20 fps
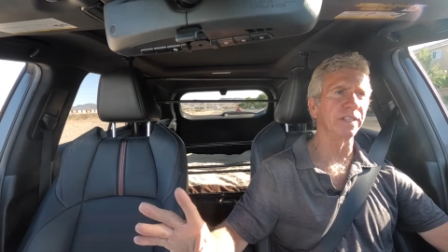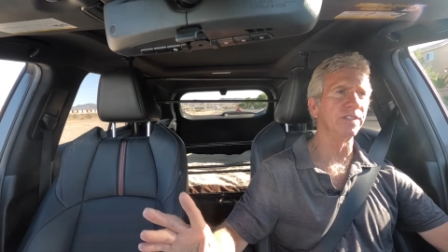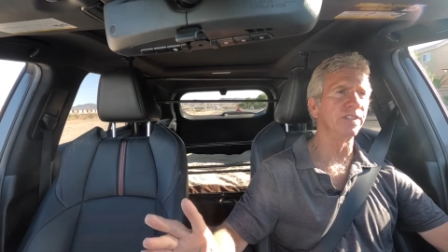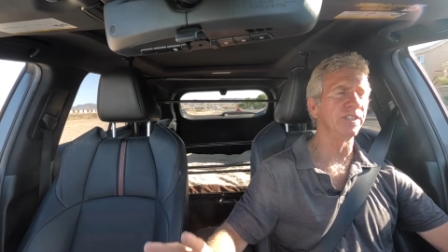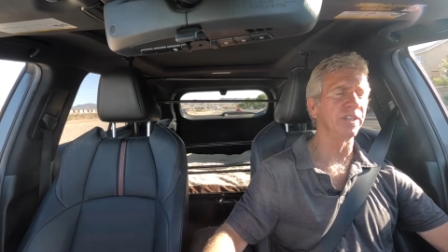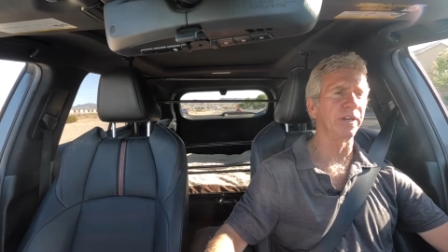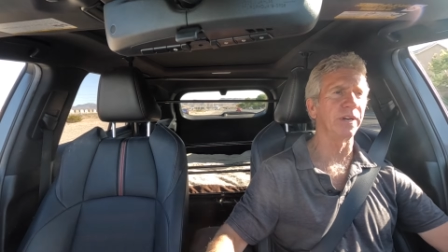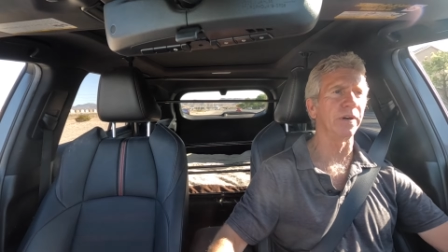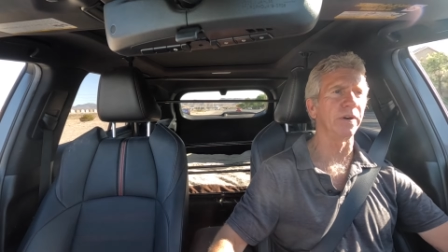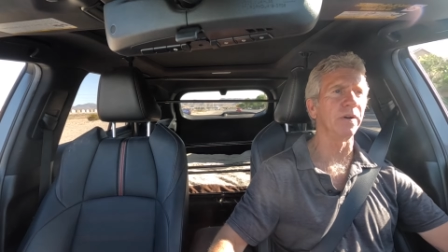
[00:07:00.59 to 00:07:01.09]

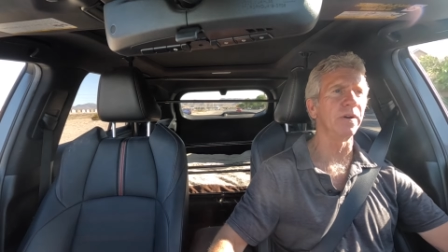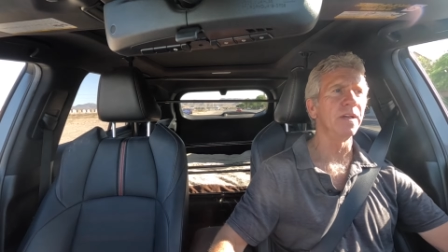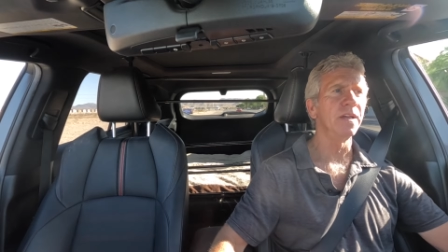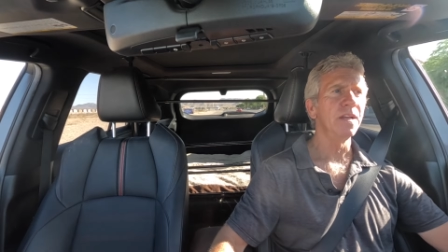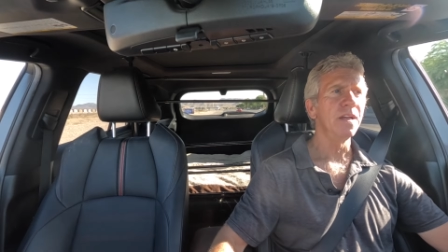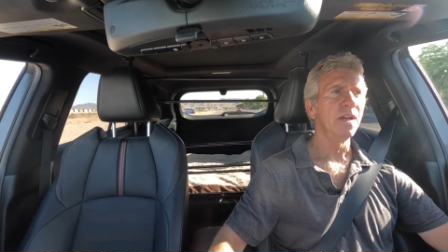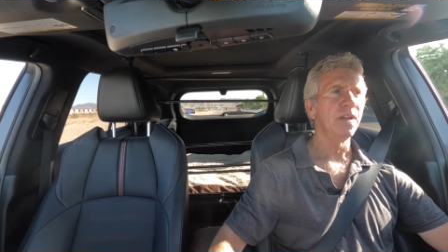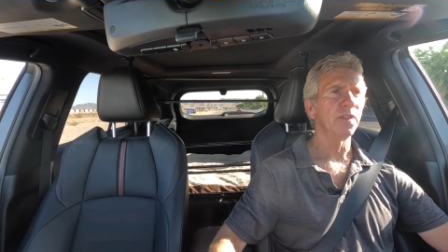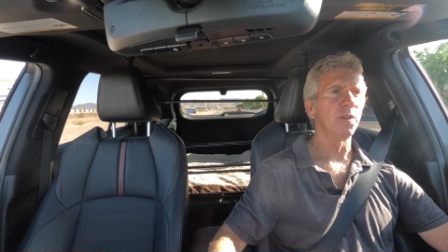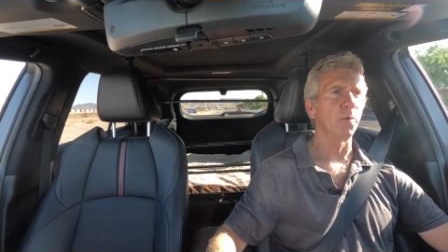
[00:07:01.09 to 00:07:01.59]
consider
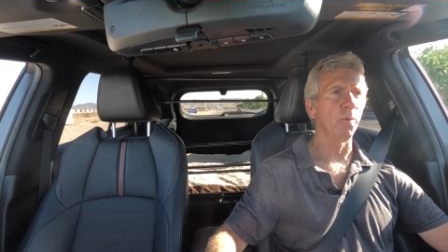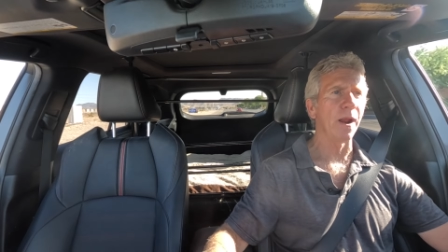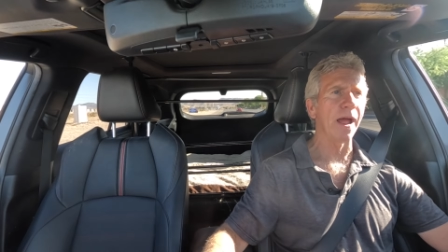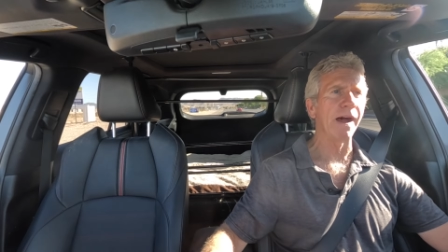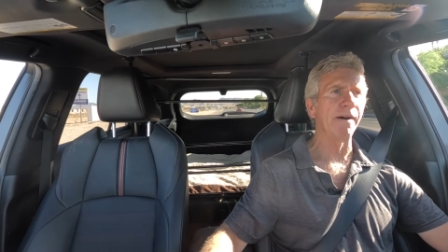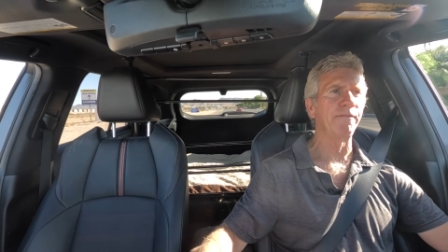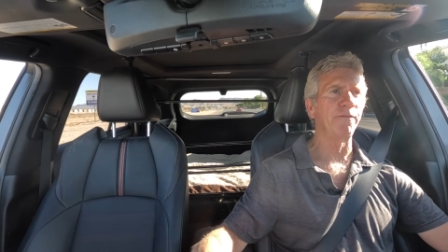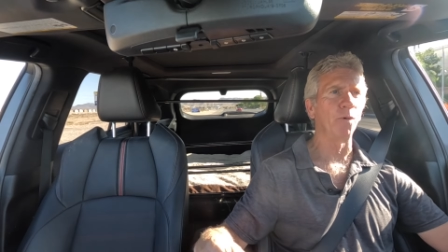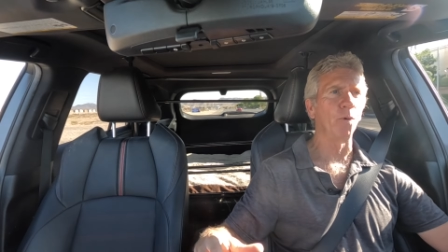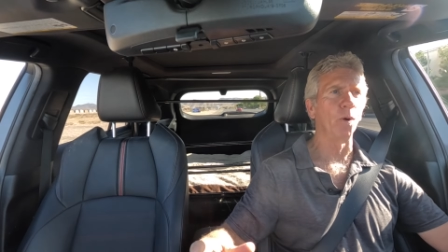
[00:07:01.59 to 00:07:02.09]
the
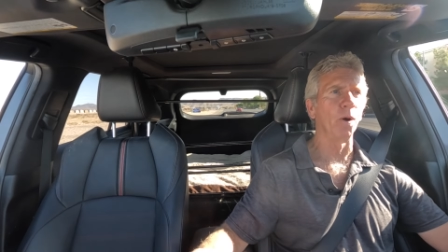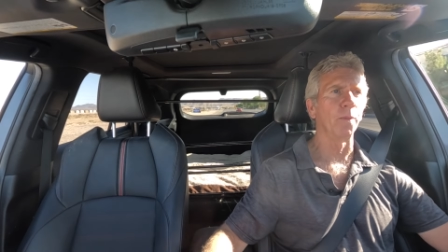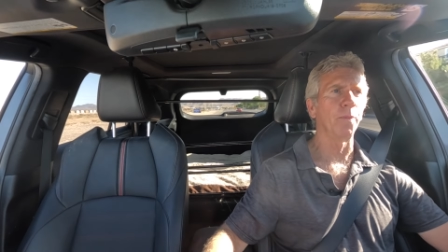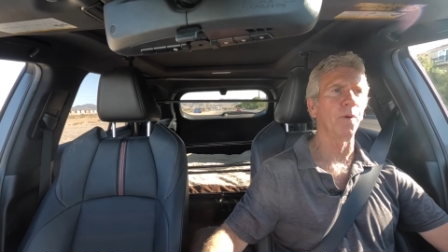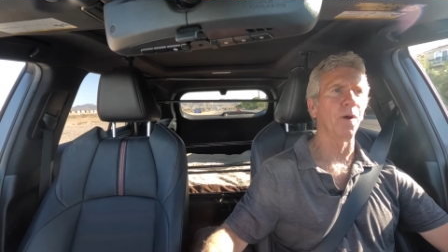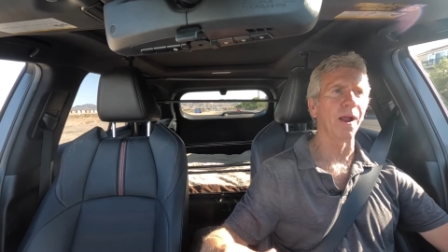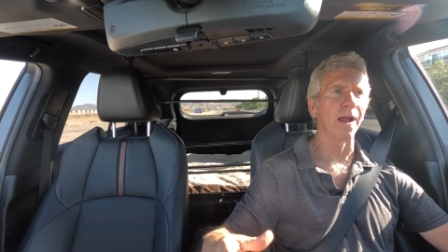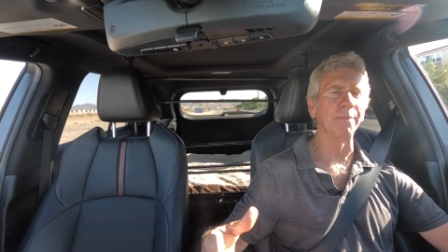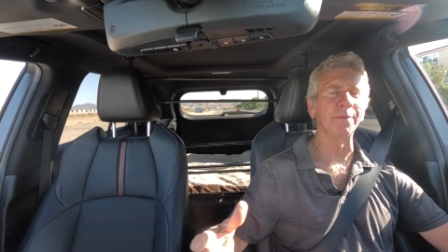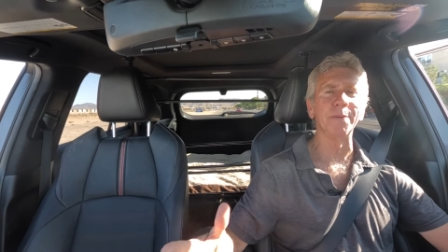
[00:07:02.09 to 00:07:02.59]
RAV4
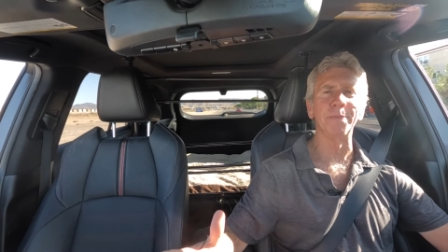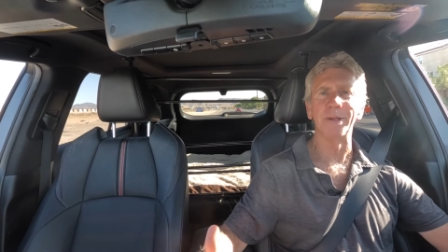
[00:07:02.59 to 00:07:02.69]
Prime